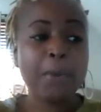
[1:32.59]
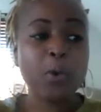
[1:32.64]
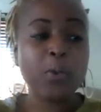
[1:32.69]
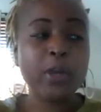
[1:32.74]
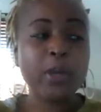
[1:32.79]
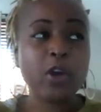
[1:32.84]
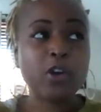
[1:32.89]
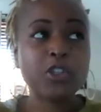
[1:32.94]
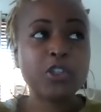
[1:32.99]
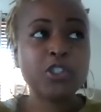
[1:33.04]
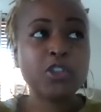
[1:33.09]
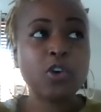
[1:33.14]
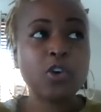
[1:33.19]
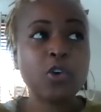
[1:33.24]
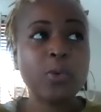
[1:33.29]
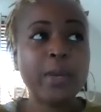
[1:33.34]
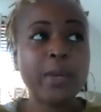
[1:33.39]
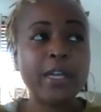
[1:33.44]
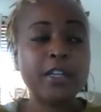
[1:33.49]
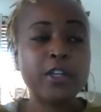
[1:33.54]
but we
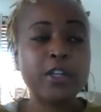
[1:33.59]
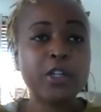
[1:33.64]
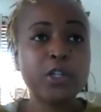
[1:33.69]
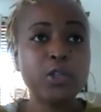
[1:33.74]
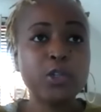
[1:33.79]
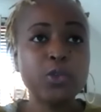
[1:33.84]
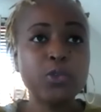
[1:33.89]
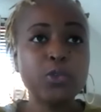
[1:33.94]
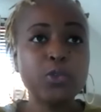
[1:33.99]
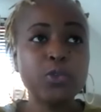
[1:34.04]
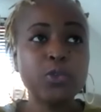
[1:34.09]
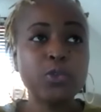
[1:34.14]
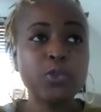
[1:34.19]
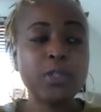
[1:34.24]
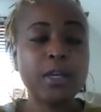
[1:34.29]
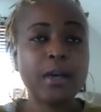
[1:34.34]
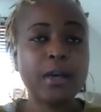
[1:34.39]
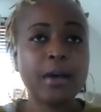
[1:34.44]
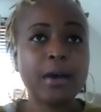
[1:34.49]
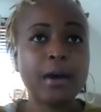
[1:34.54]
also
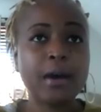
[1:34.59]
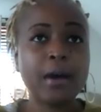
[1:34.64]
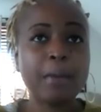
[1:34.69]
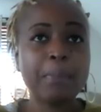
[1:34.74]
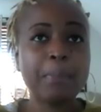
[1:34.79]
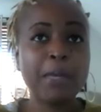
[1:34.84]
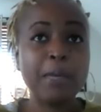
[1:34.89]
include uh,